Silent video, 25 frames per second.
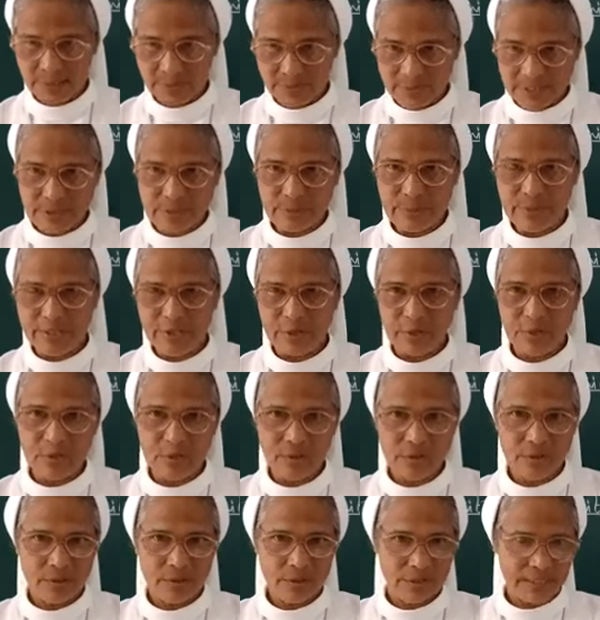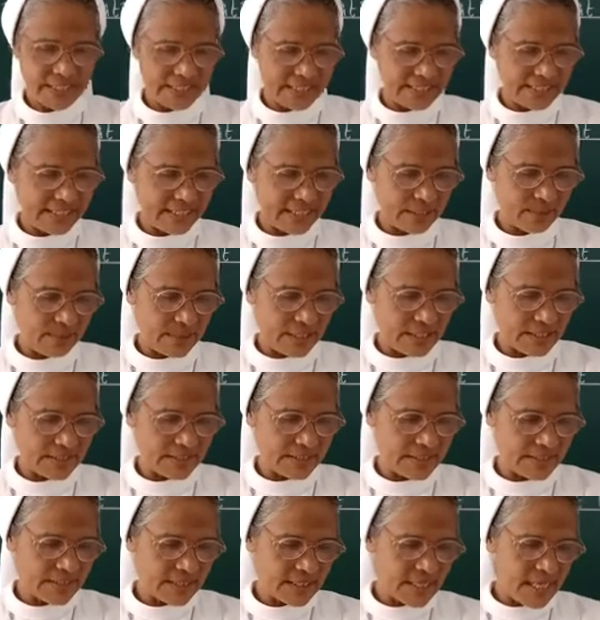Between
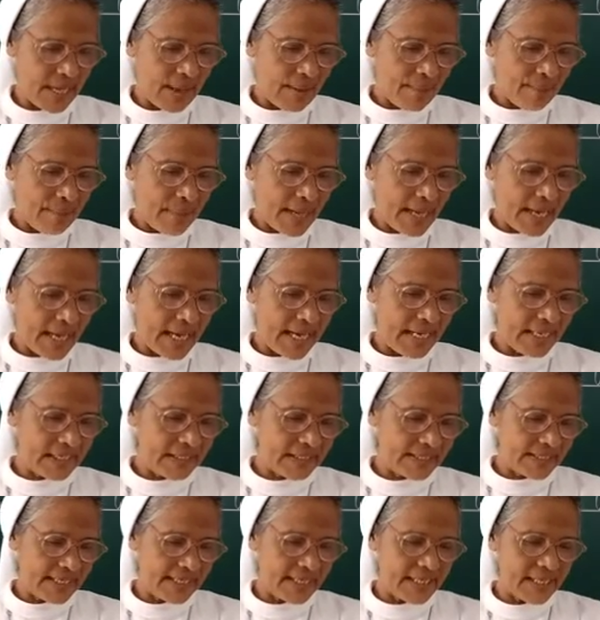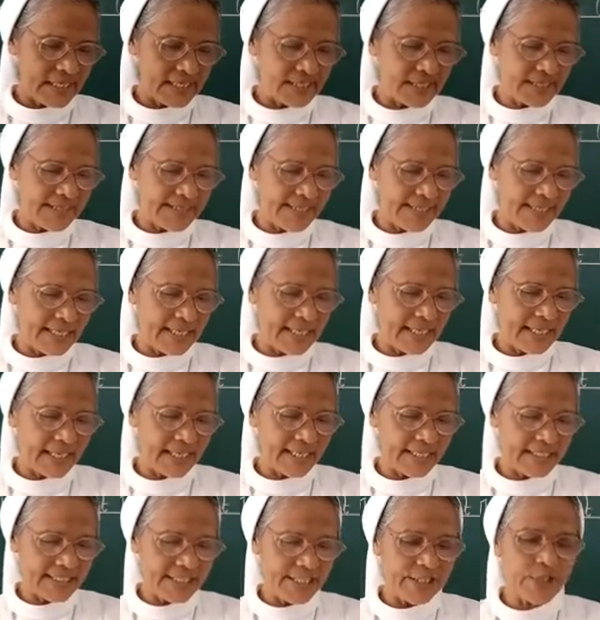disturbances. Man takes
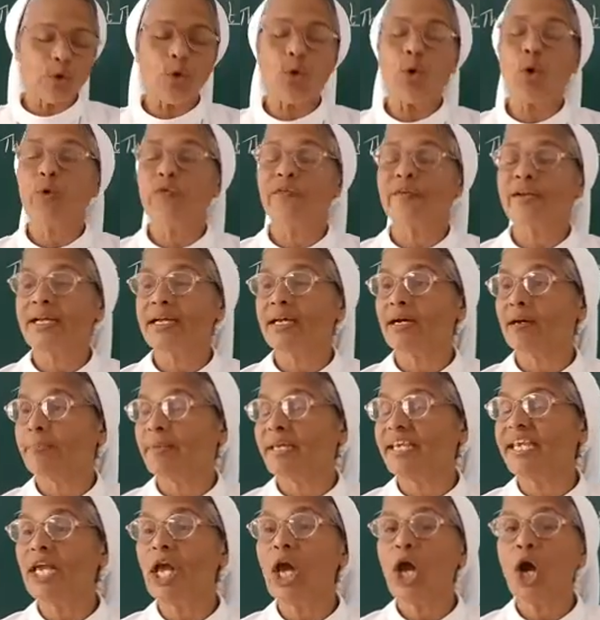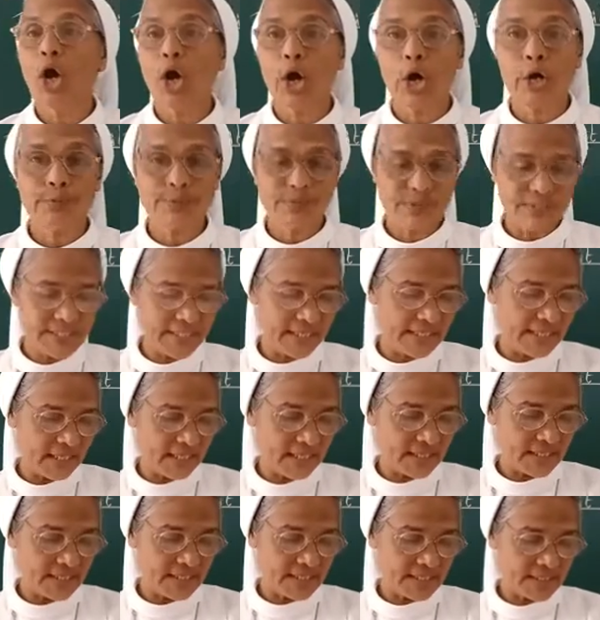delight in overcoming
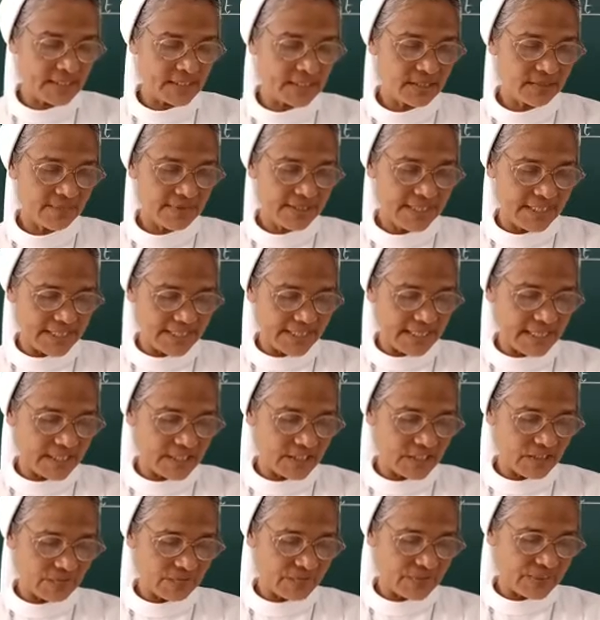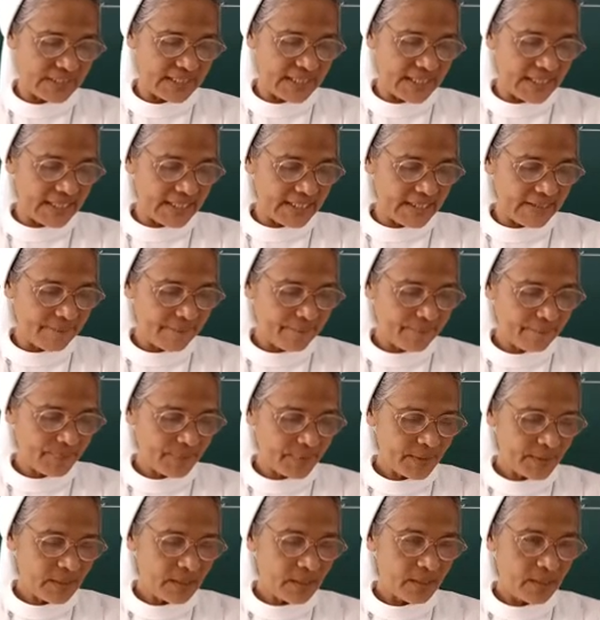obstacles. What is the answer for that?
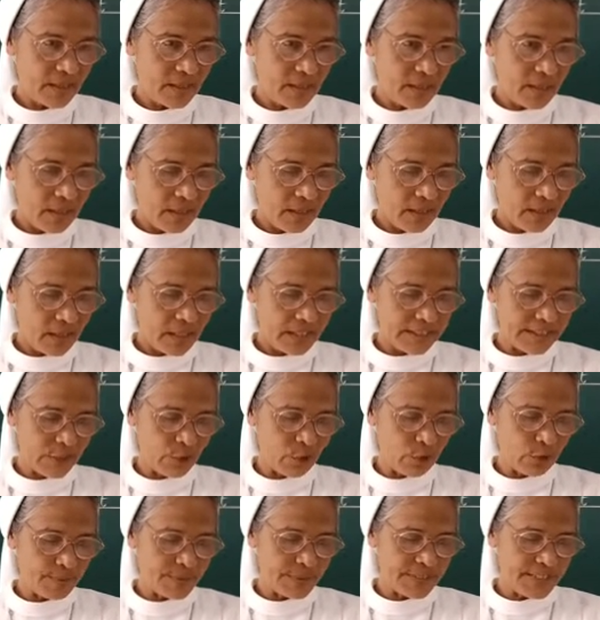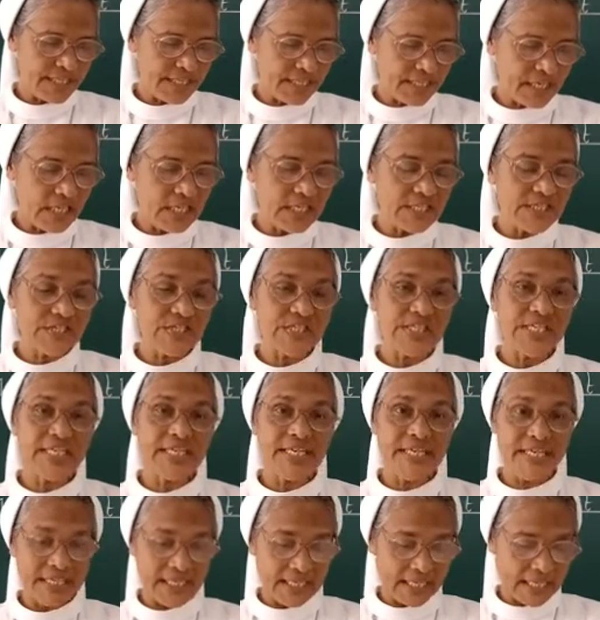The obstacles
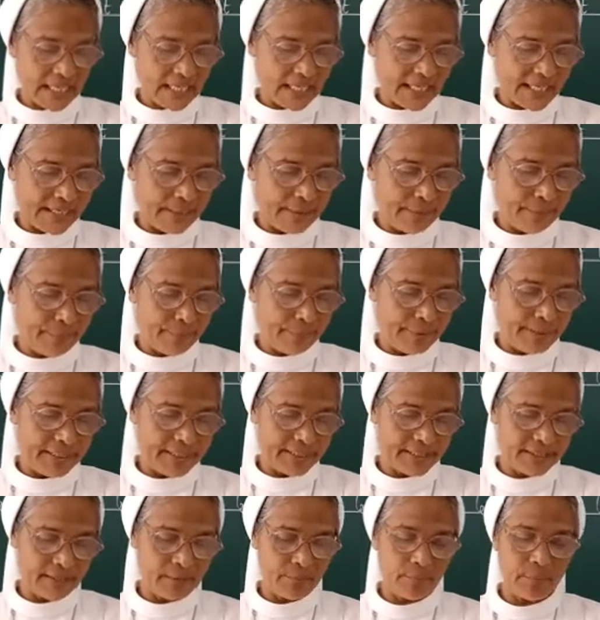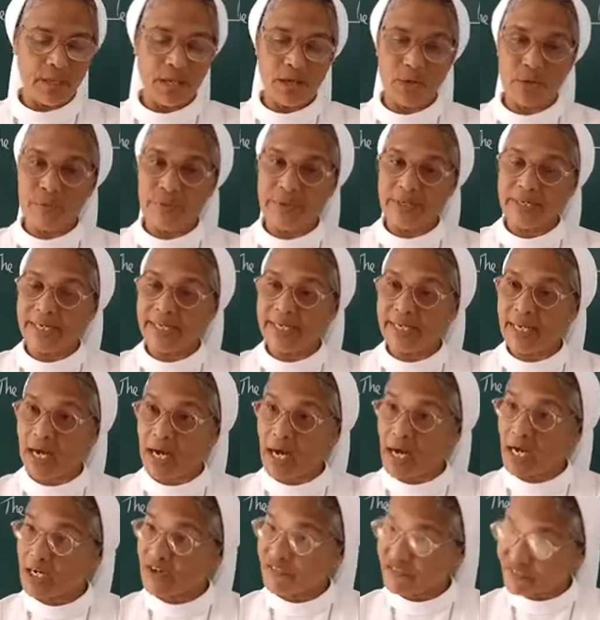in climbing the mountain
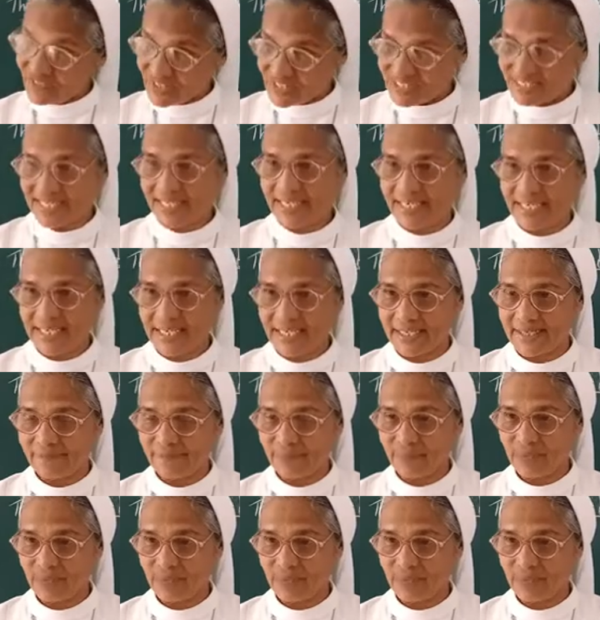are physical.